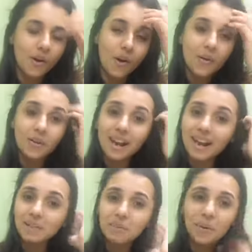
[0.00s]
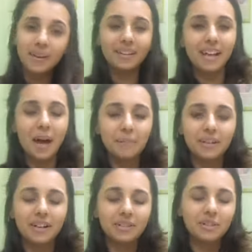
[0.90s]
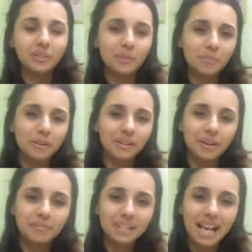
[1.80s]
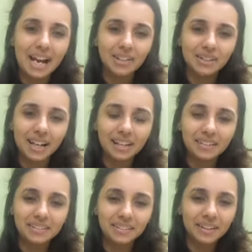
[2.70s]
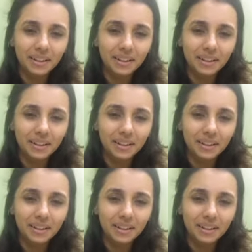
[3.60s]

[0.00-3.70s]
Oh, you like broken camera? Super. I'm glad you liked her.